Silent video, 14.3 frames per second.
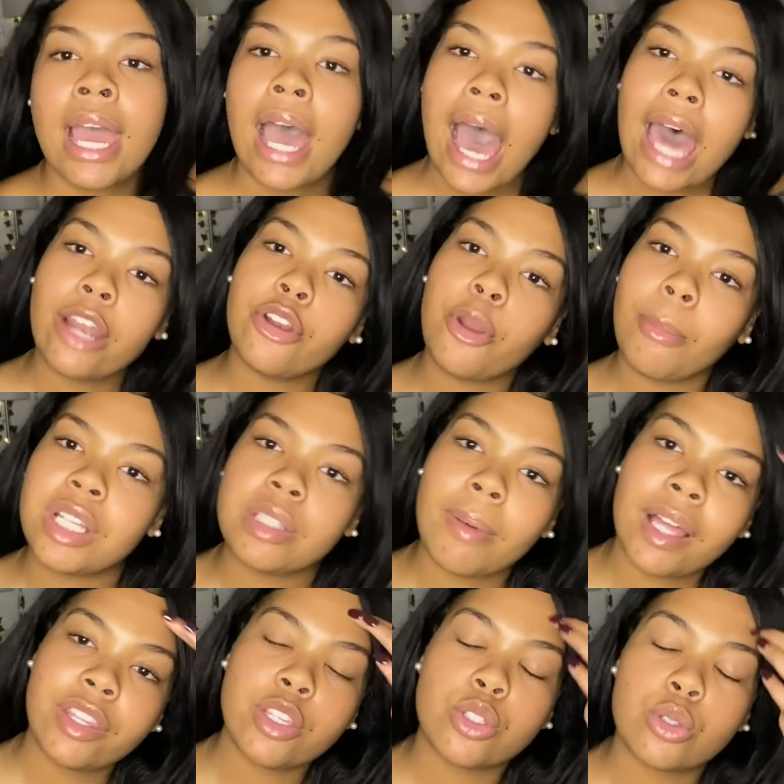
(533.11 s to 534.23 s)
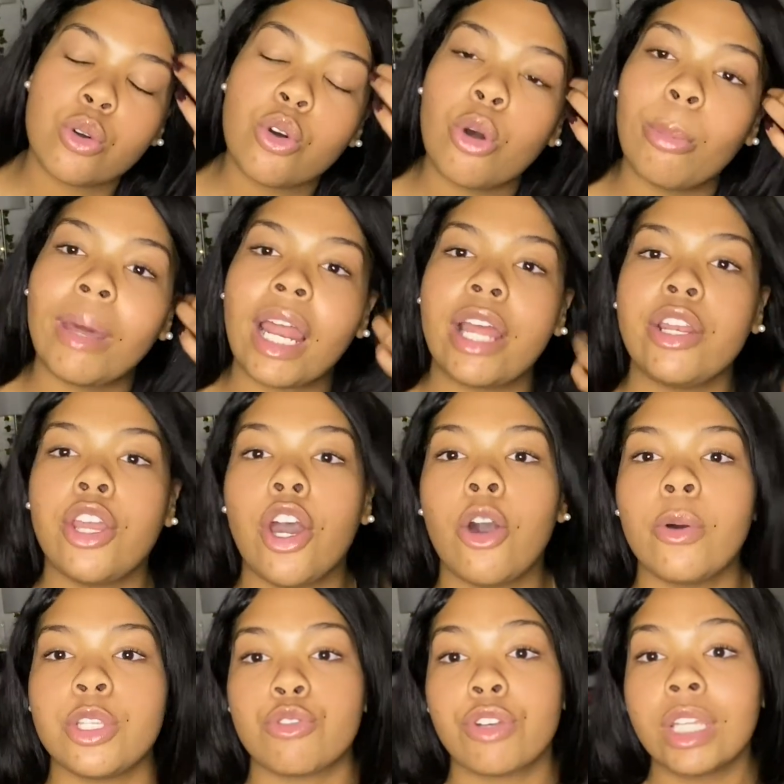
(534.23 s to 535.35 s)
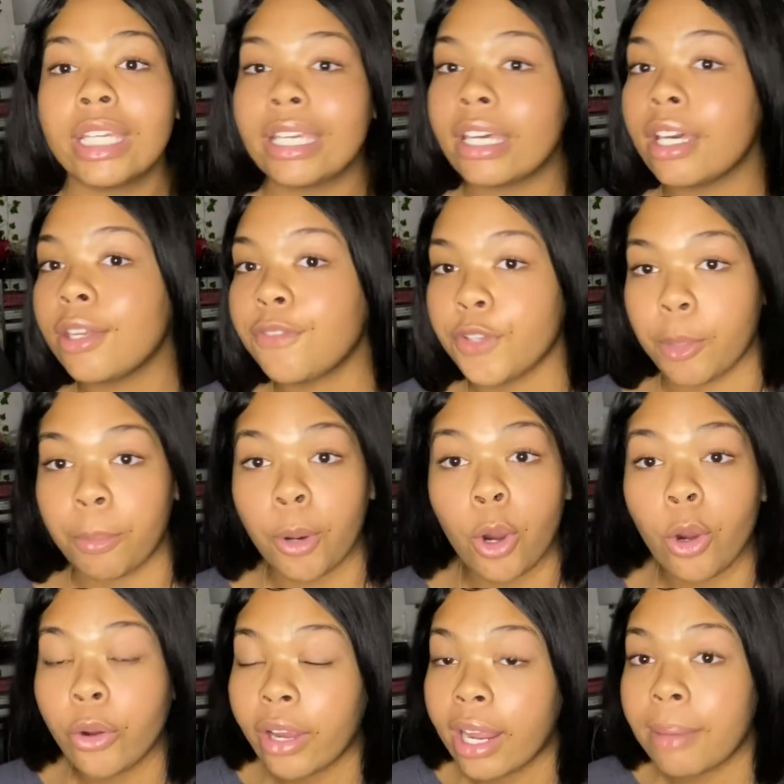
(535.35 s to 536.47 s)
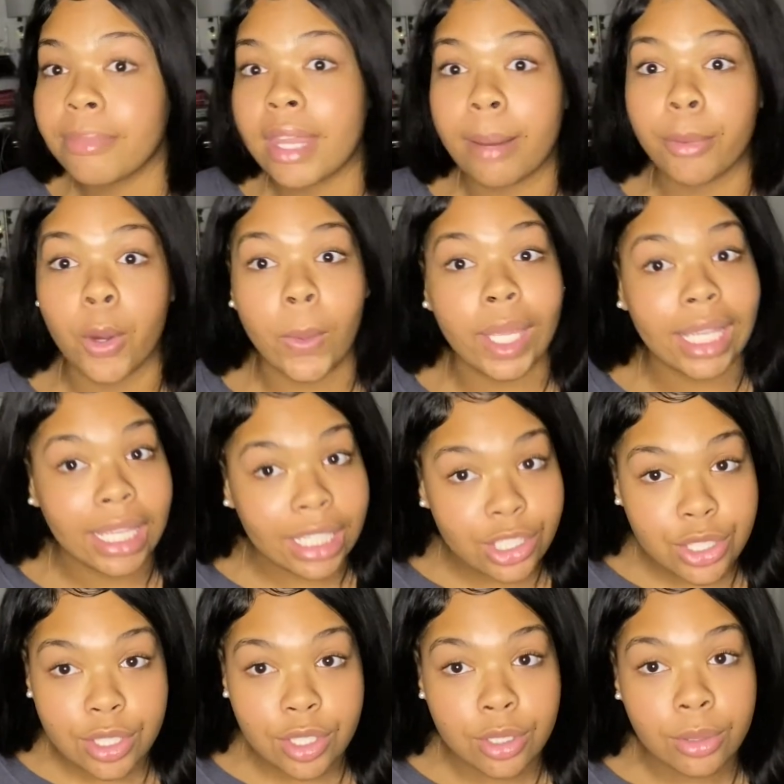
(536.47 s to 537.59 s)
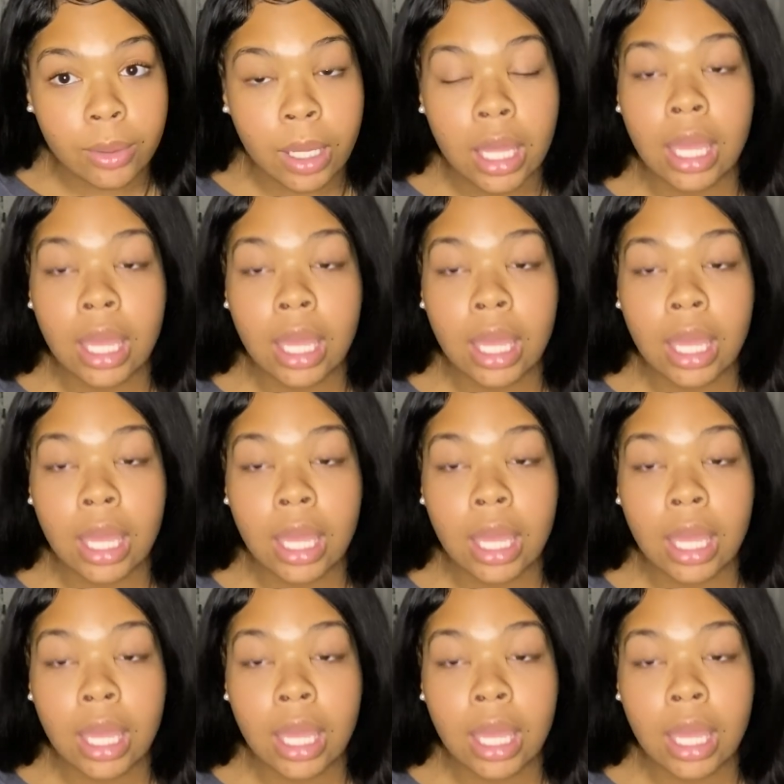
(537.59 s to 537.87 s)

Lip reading: I don't know much about this school, but I know it's really good for the program that I'm going into.